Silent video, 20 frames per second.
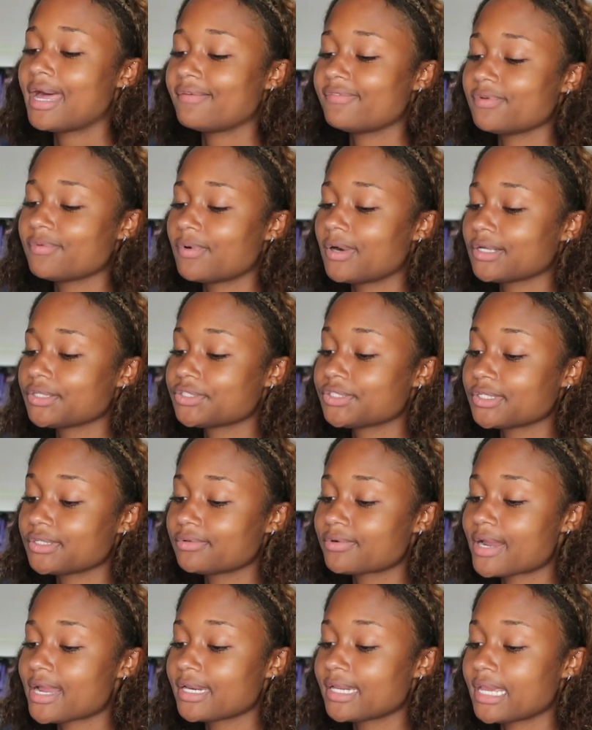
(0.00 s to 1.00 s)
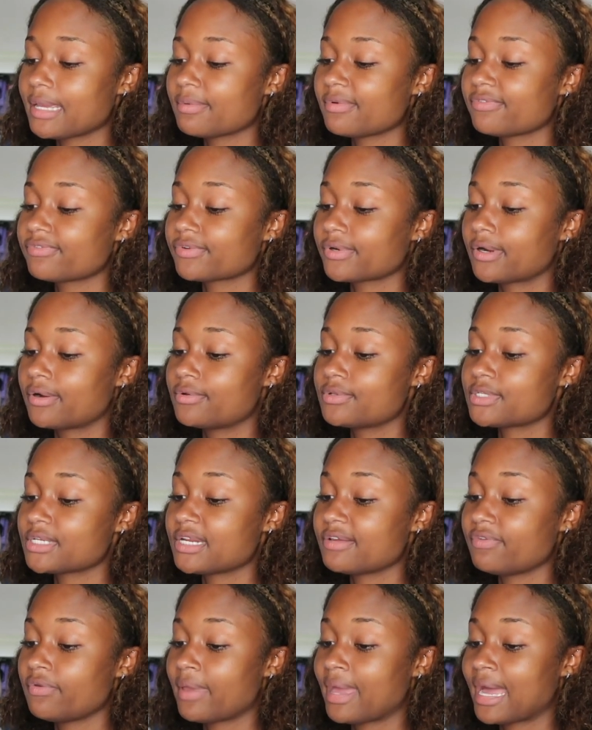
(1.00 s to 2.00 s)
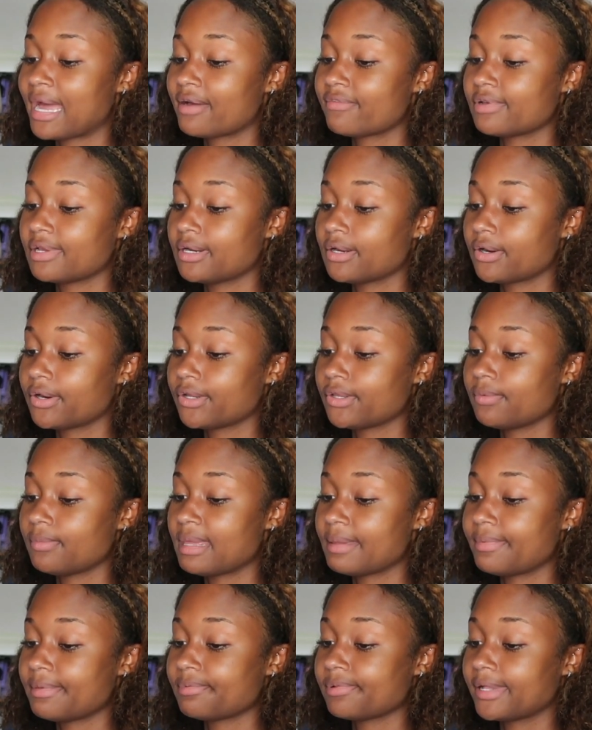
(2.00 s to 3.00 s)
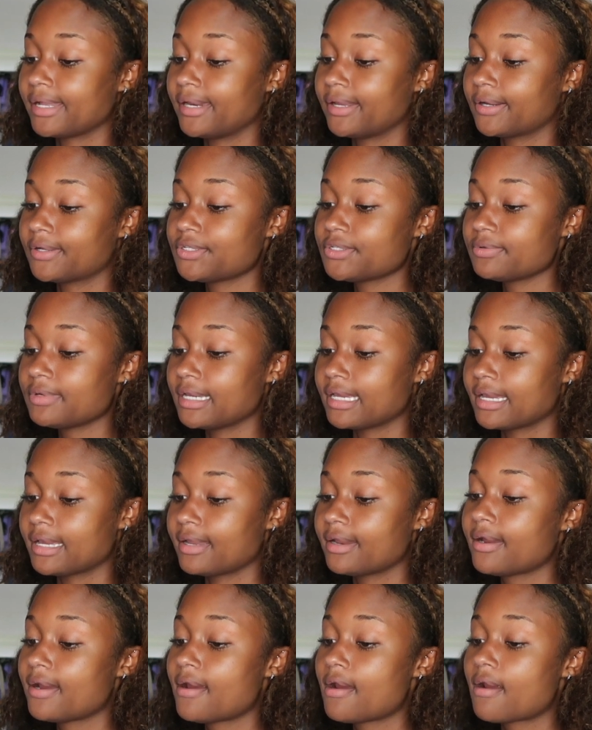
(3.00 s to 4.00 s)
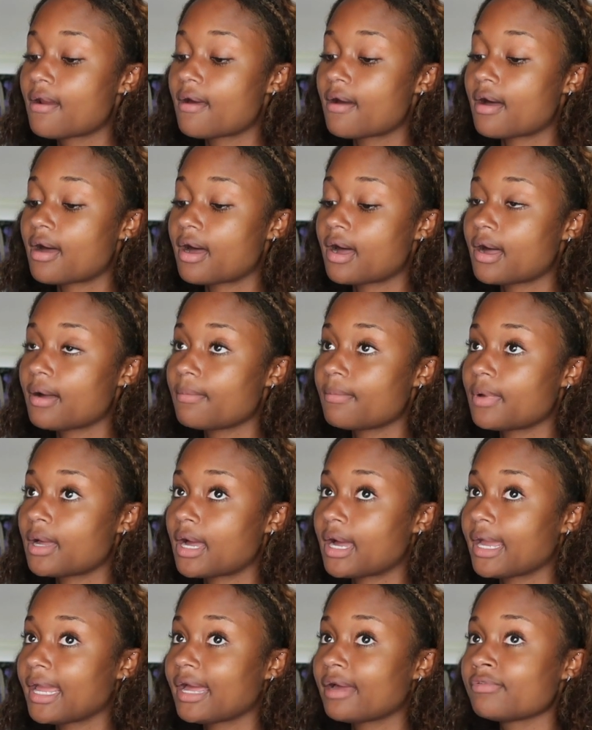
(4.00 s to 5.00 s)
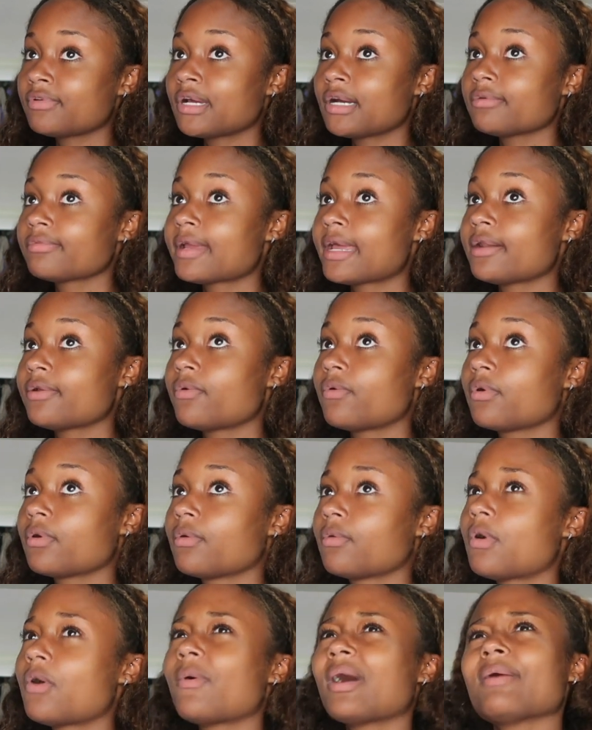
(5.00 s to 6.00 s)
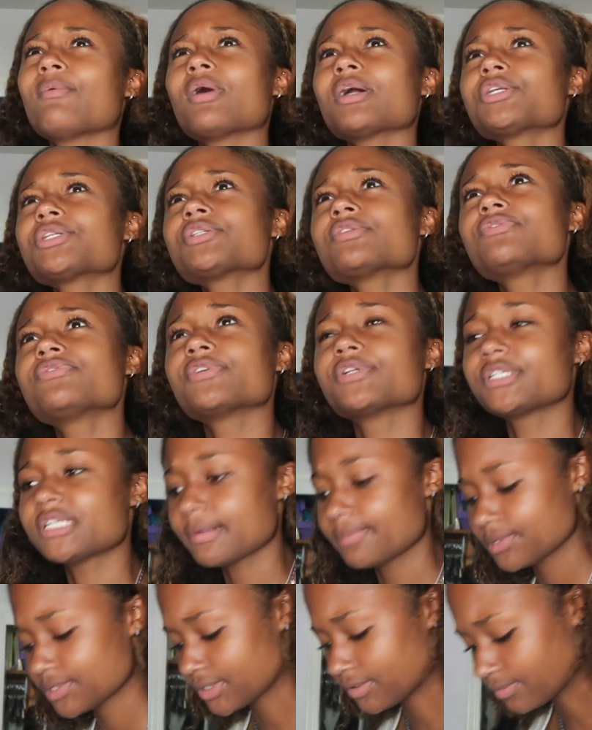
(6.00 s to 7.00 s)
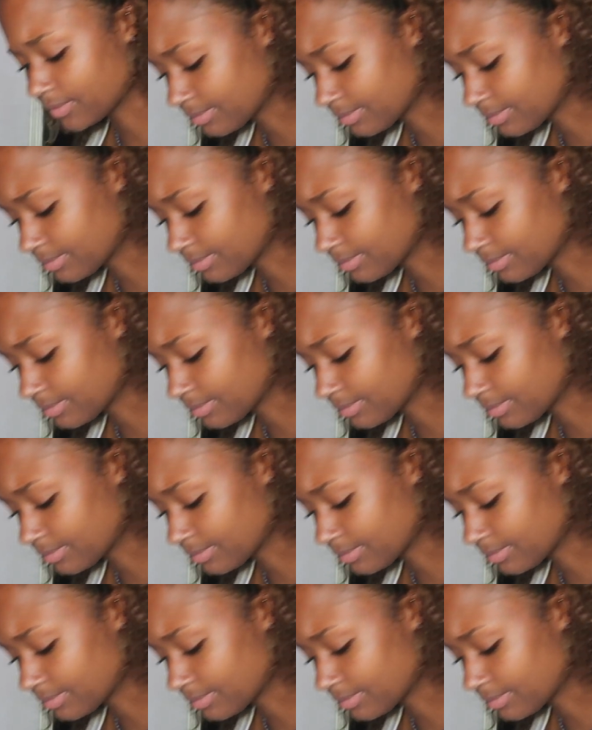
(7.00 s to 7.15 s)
Have you watched or read Game of Thrones? And if you haven't, are you maybe planning on doing it? I have not read I watched the first episode